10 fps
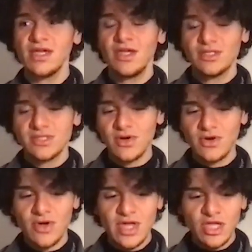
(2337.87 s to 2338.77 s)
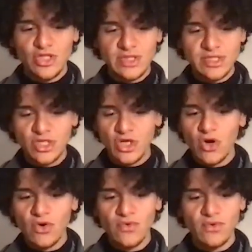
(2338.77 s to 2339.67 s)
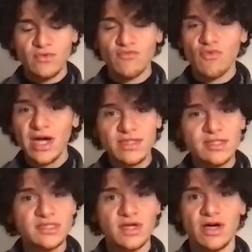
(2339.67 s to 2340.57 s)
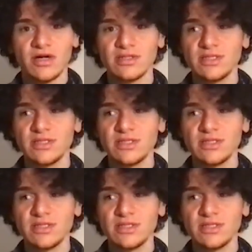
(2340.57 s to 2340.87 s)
So just go write the songs,